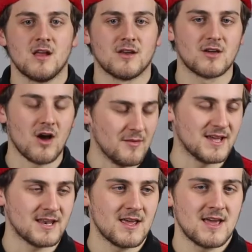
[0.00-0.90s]
the
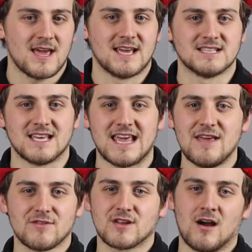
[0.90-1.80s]
Garmin is
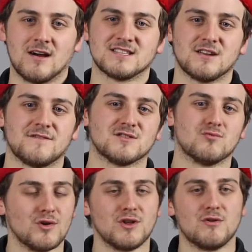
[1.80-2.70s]
even kind enough to
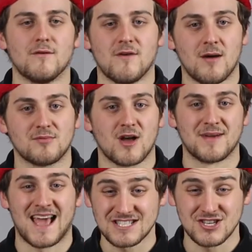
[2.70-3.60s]
warn you of
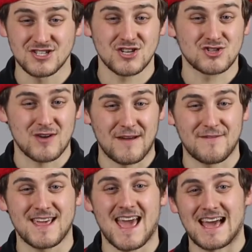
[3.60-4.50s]
upcoming hazards,
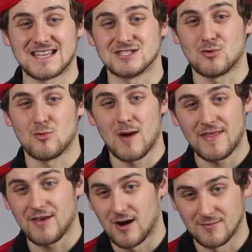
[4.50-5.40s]
traffic and
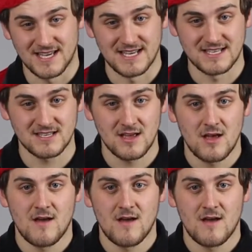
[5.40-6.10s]
weather updates.